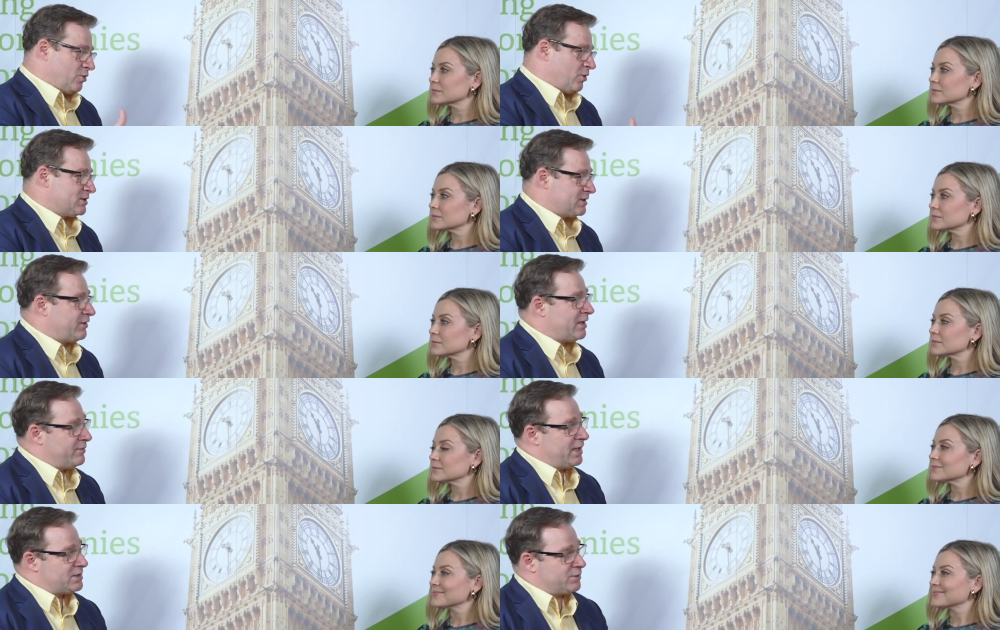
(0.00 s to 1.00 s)
Speaker 1: towards
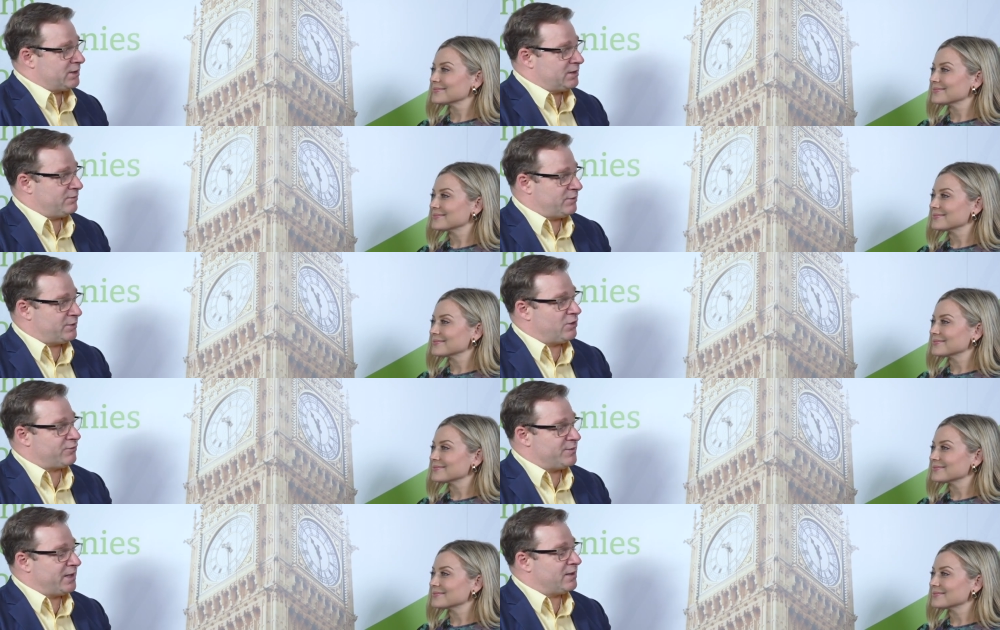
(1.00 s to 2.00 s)
development as we, we go
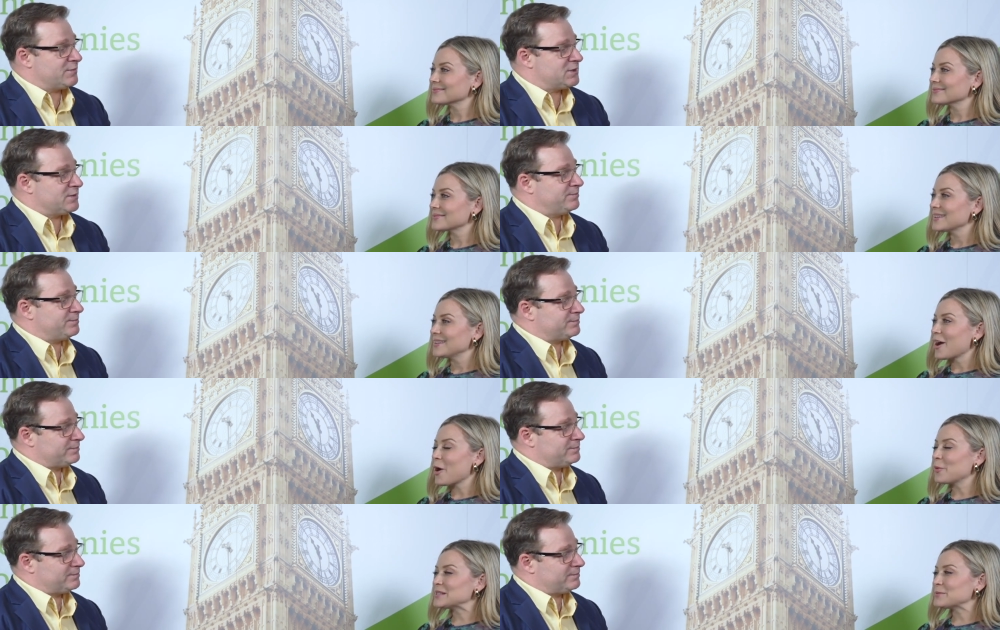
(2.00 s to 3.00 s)
from there.
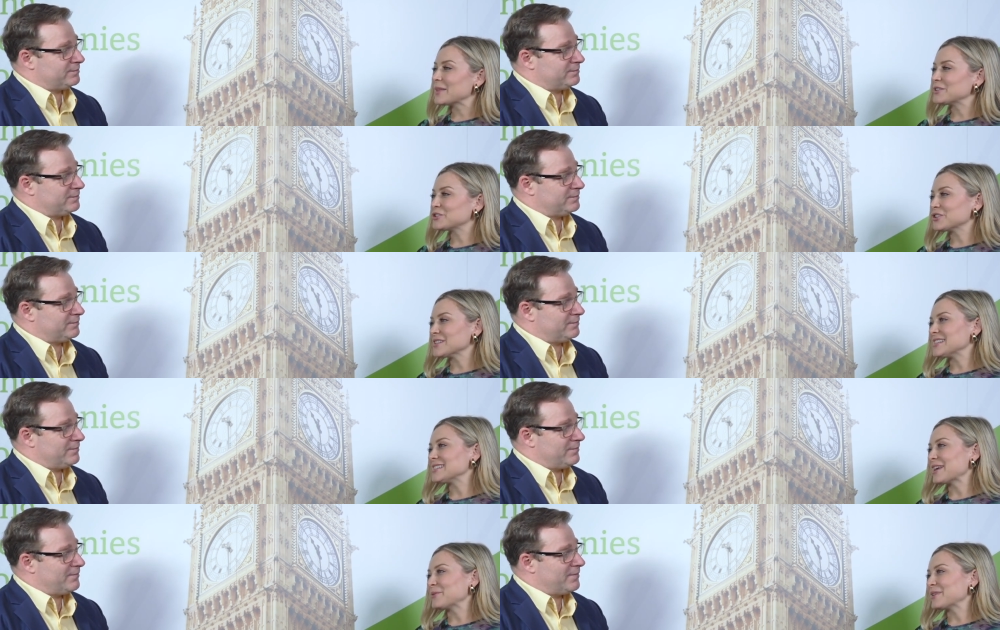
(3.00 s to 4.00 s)
Speaker 2: Always a pleasure to sit
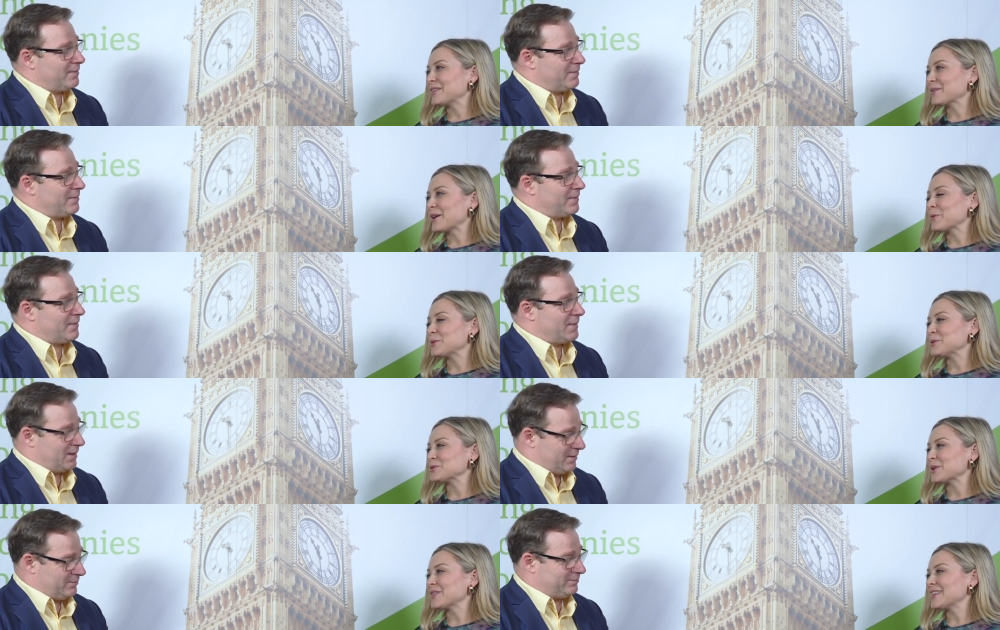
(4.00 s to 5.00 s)
down with you. I hope you
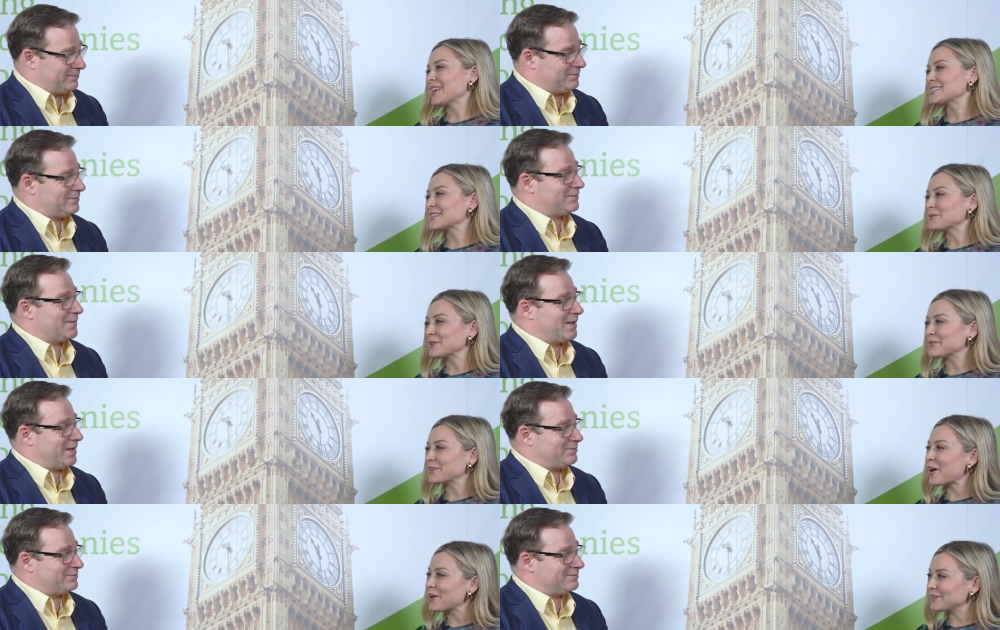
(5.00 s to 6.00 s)
enjoyed the next little bit of yeah.
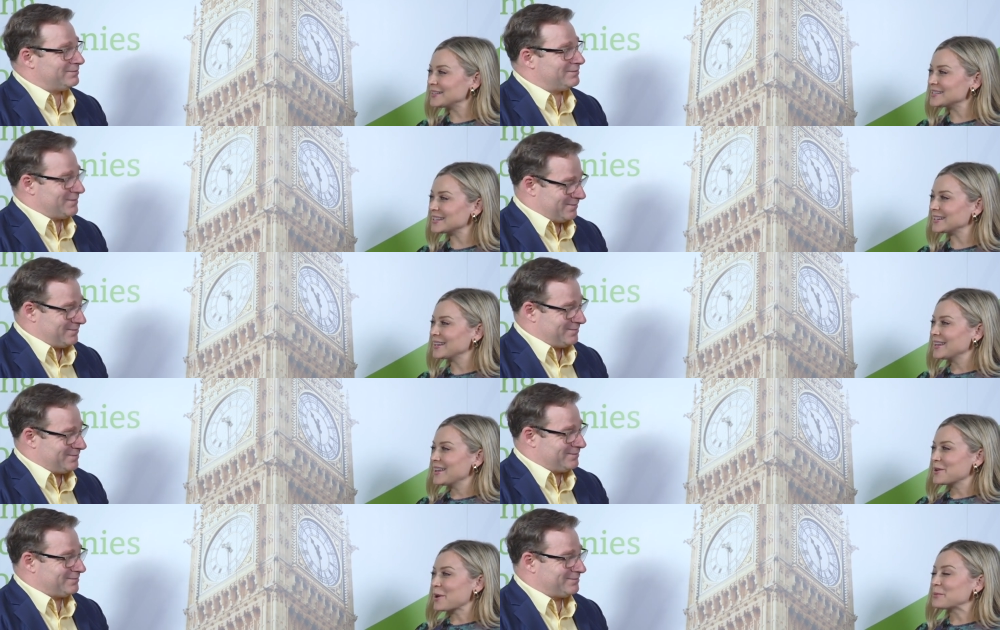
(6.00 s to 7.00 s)
the conference, and
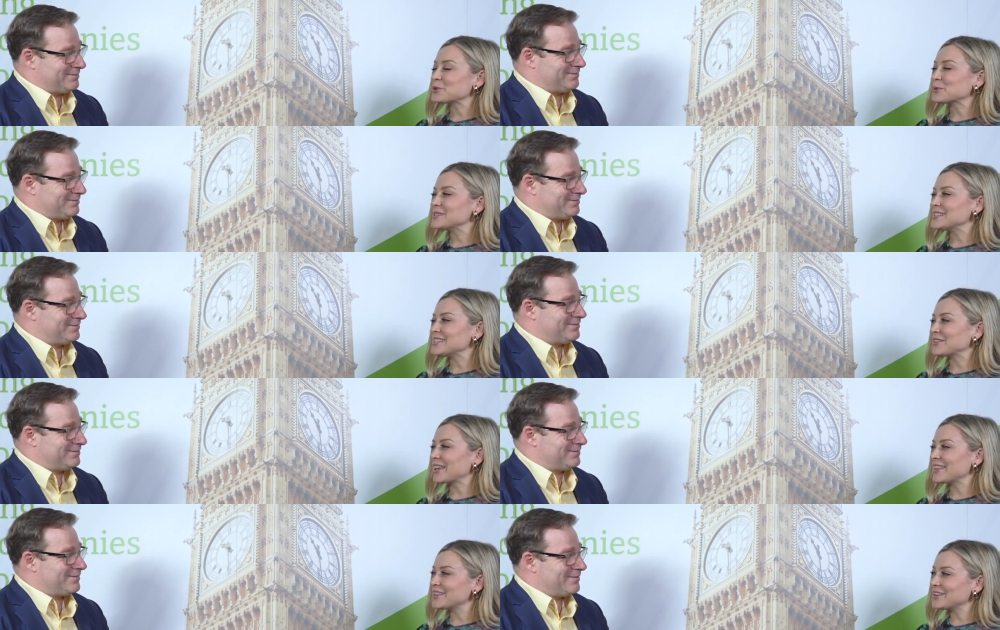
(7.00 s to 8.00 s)
I'm sure we'll sit down
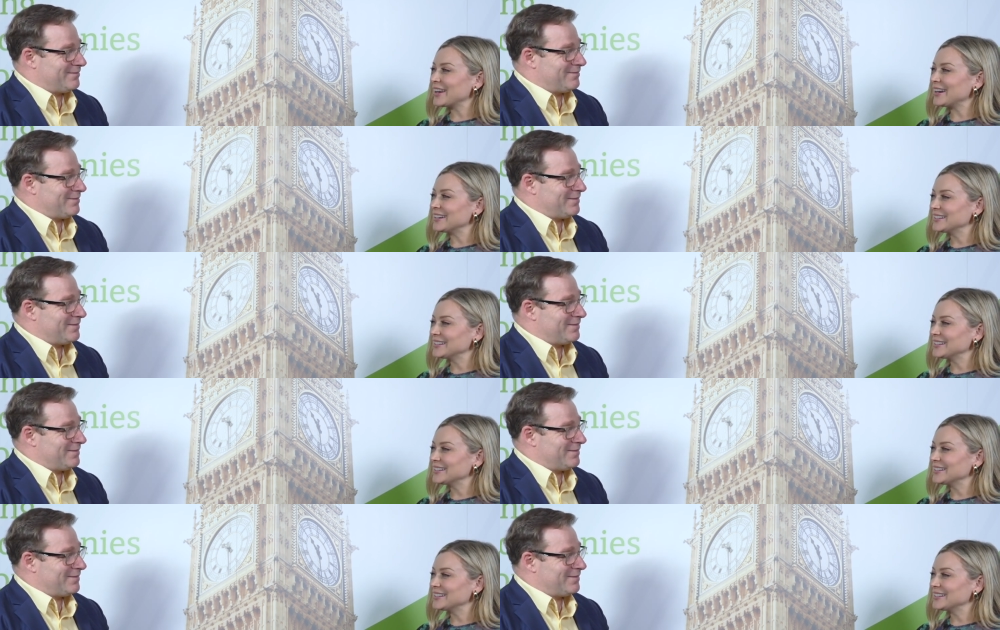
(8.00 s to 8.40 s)
again in the year.